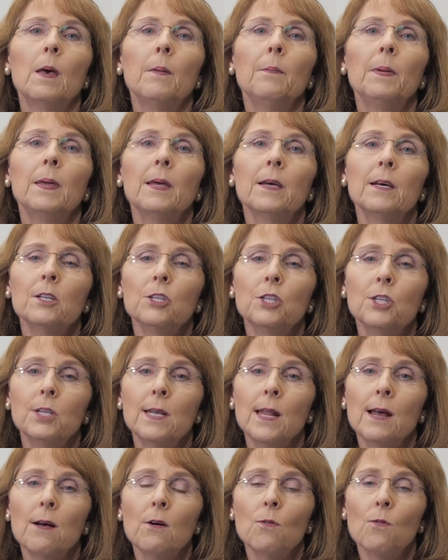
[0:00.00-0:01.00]
Because she
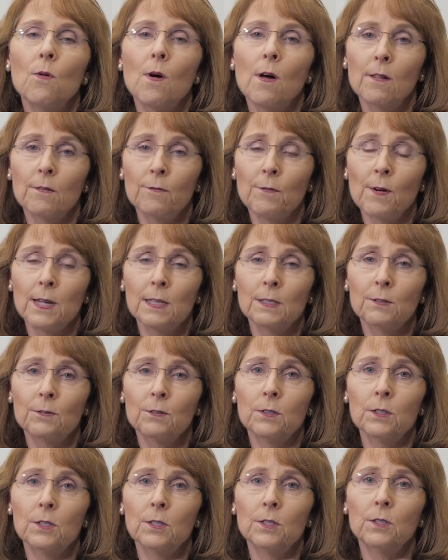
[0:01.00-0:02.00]
now qualifies
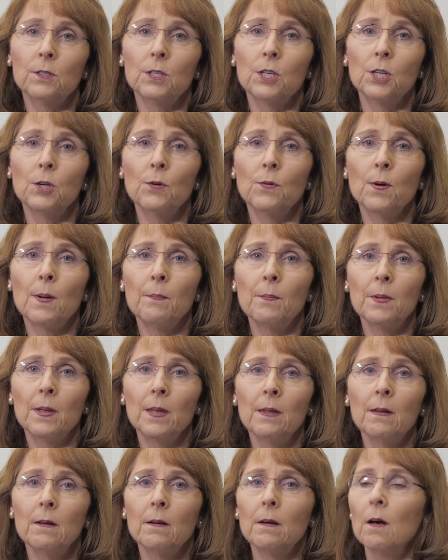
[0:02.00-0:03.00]
for
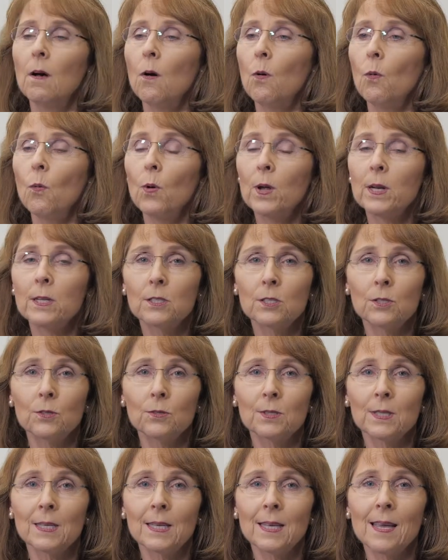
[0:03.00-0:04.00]
QMB, what does
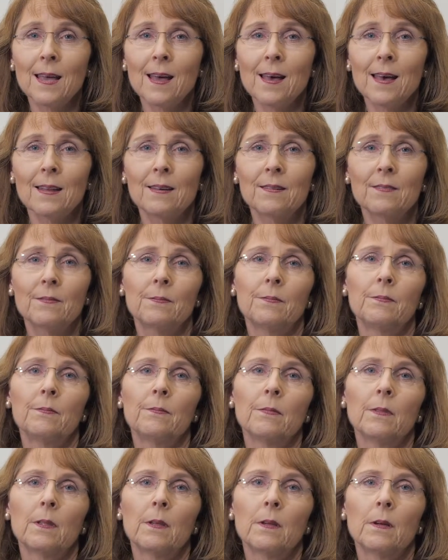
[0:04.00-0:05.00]
Susan get?
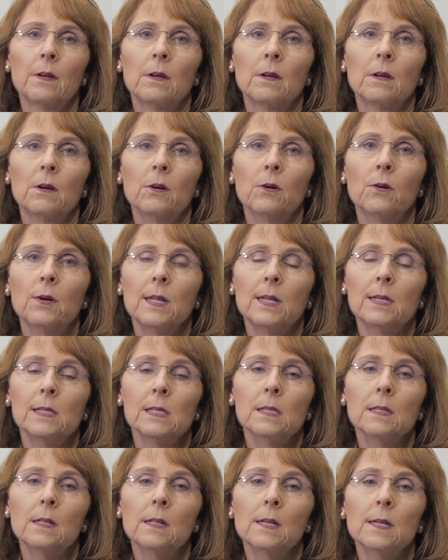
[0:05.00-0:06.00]
Her
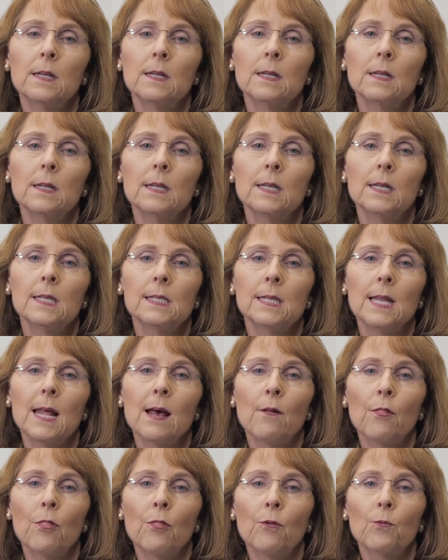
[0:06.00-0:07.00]
insulin is
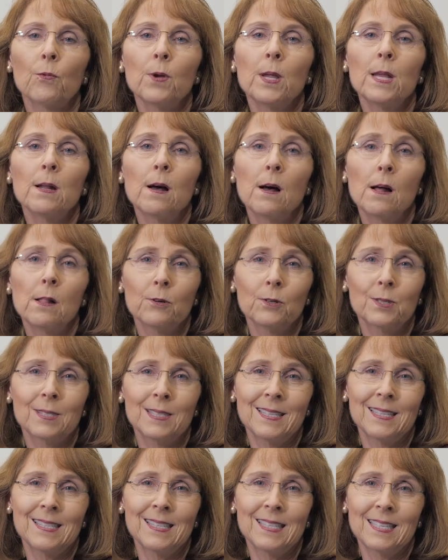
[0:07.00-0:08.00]
now
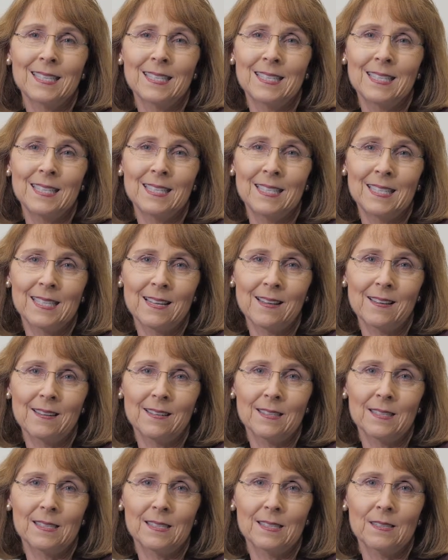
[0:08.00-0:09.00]

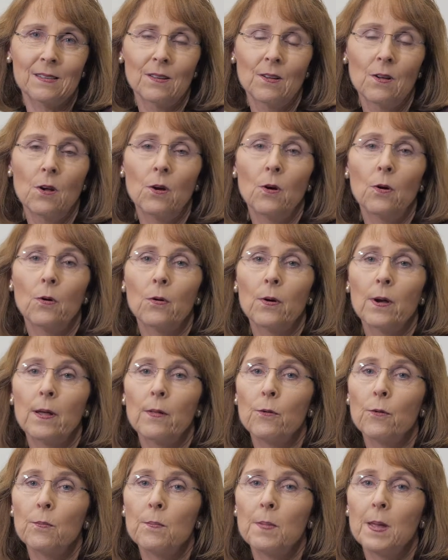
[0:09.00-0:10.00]
$3.60. Her
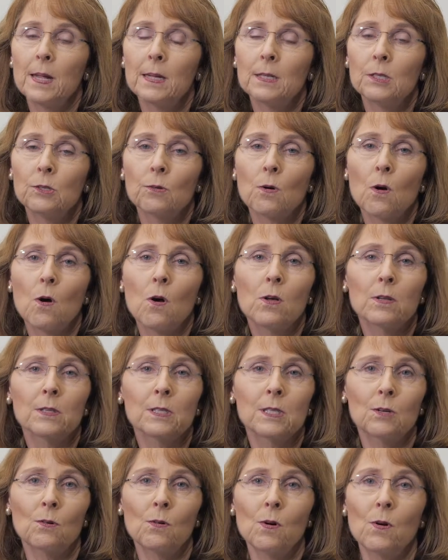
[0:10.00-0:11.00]
other meds are all
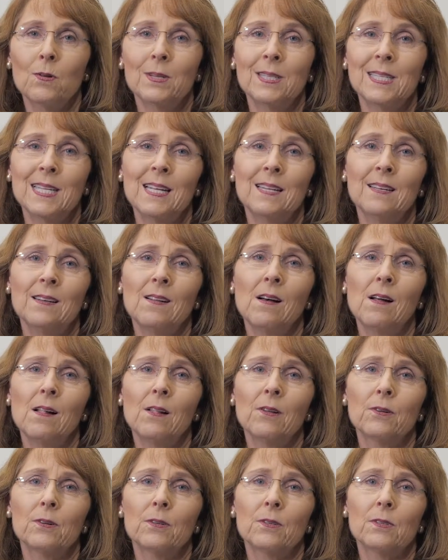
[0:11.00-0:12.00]
$0 to
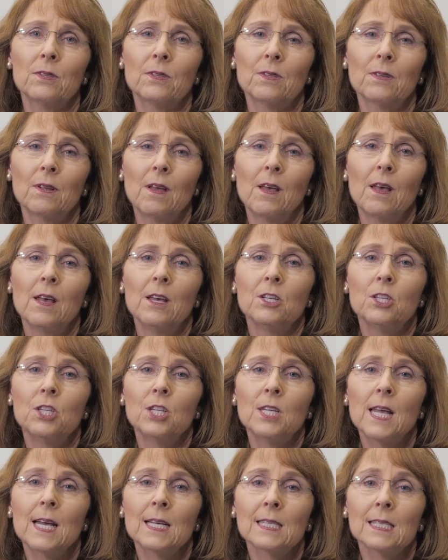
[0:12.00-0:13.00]
$10.
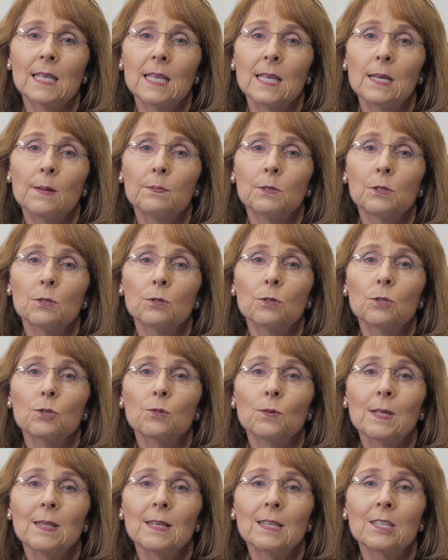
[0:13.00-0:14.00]
She has the hip
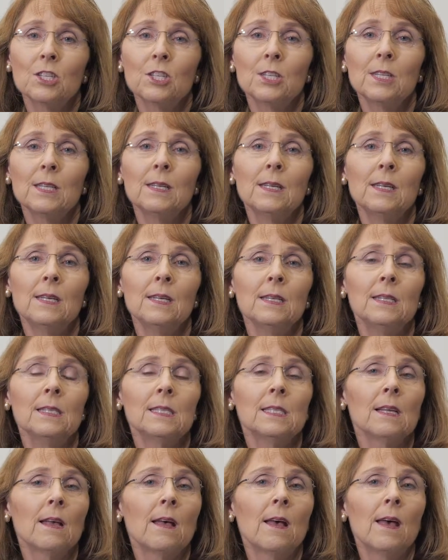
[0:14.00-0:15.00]
surgery that she
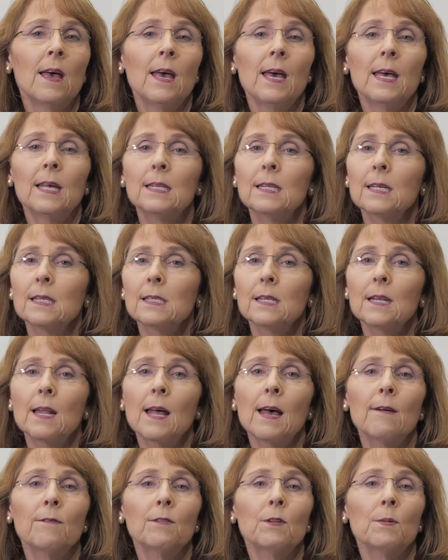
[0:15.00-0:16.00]
needs and doesn't
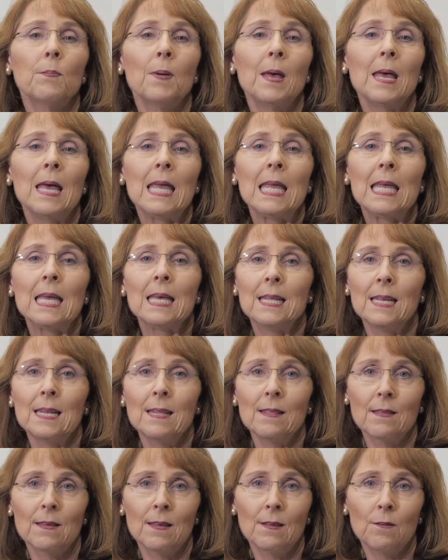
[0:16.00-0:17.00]
have to pay
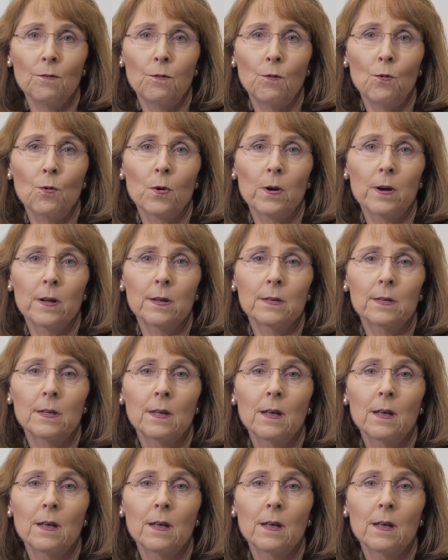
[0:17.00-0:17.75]
anything for it.